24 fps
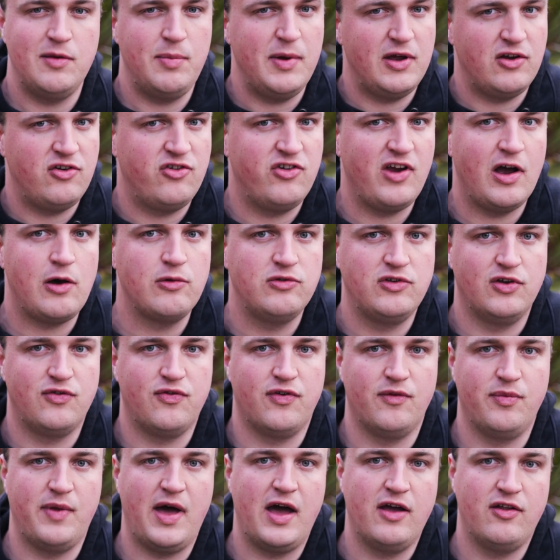a bit sheltered
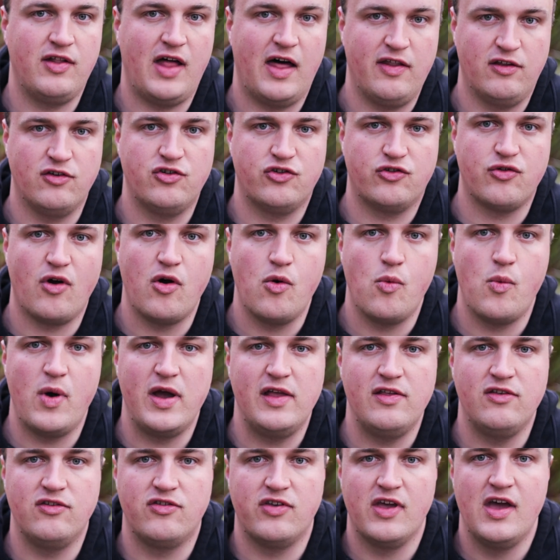from the strong
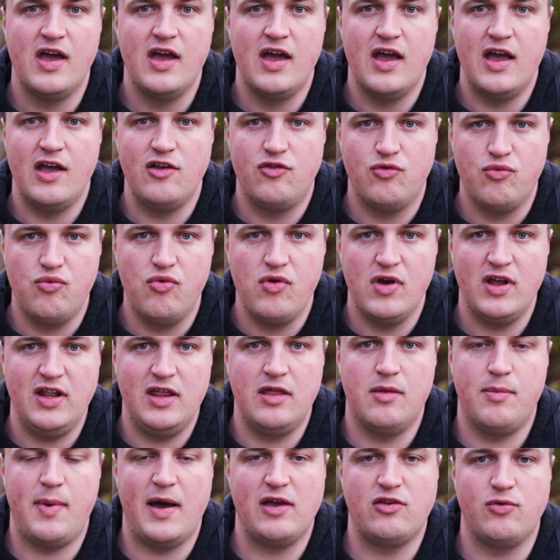winds is
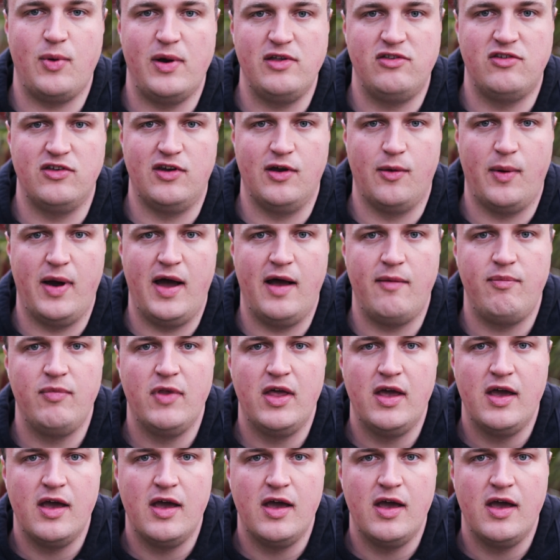really the best way to do it.